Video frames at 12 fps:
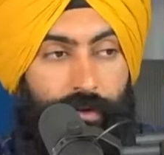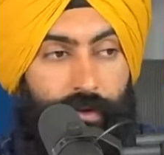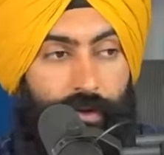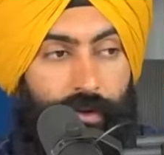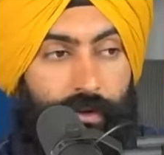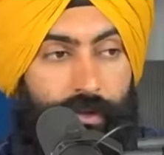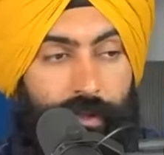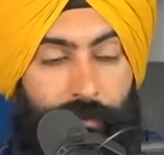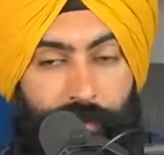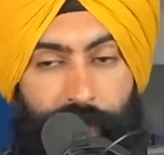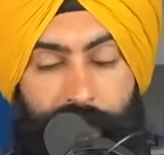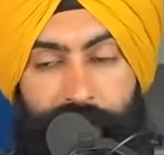you're
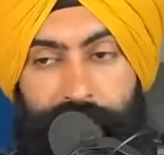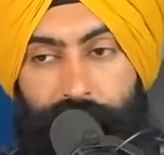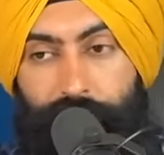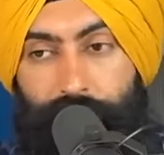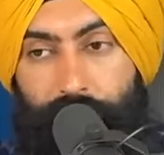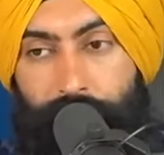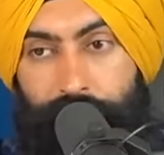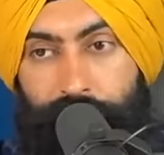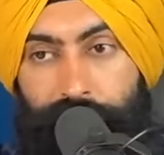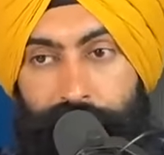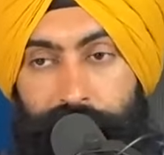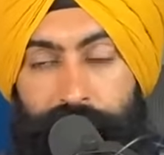depressed, you're
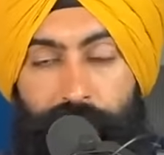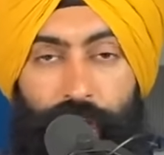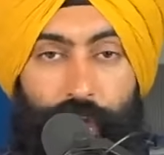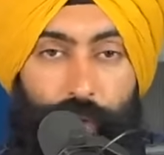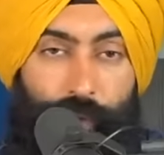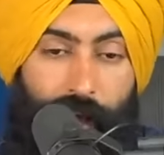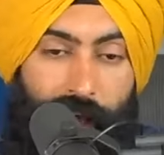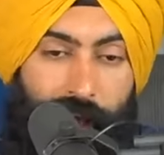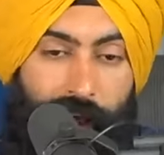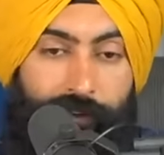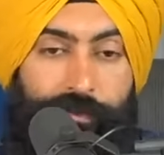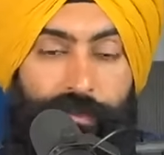anxious, you
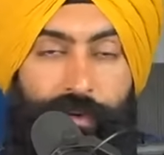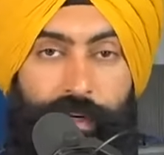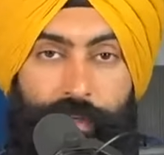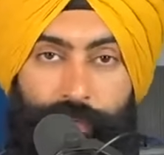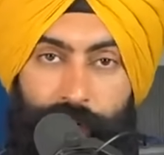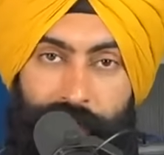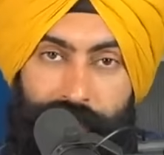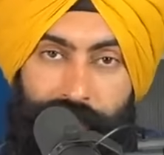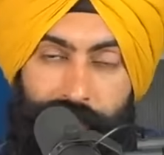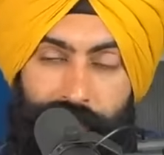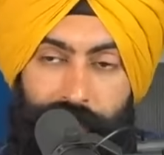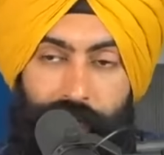have to address
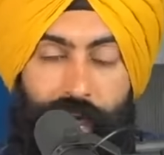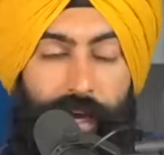this.